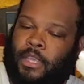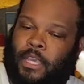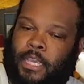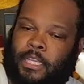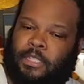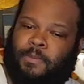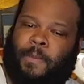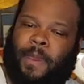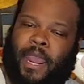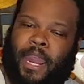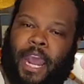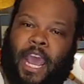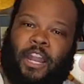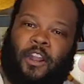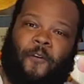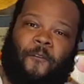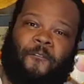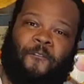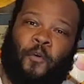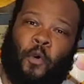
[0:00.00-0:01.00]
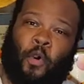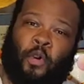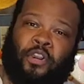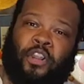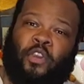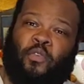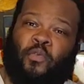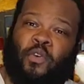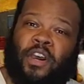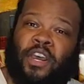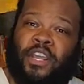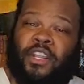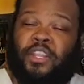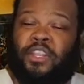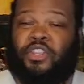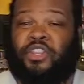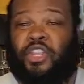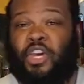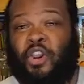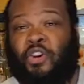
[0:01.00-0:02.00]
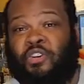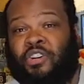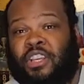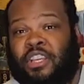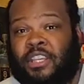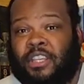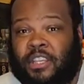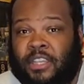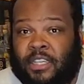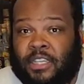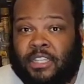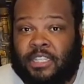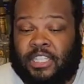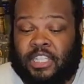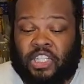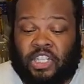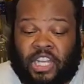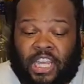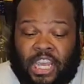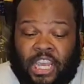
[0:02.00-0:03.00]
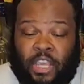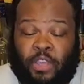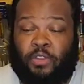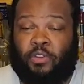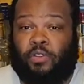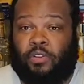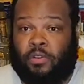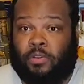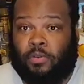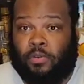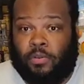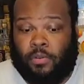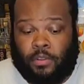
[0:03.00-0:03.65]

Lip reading: It's made out of 4130 steel.